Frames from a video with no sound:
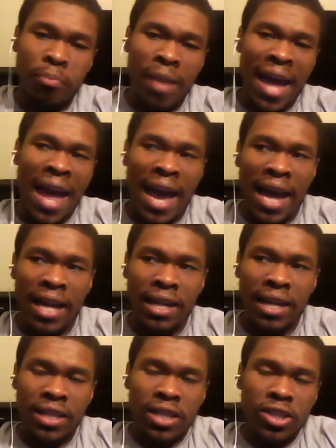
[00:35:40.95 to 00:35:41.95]
bad,
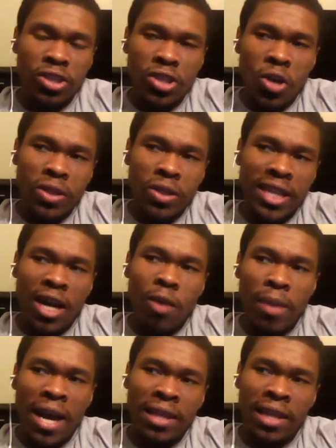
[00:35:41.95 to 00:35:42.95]
notice how
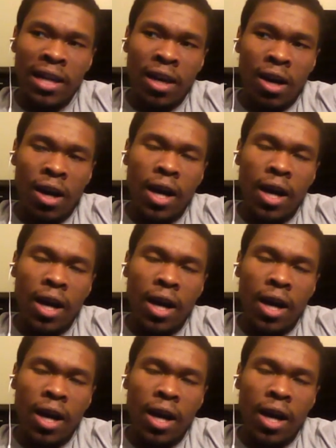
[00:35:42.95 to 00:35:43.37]
bad they are.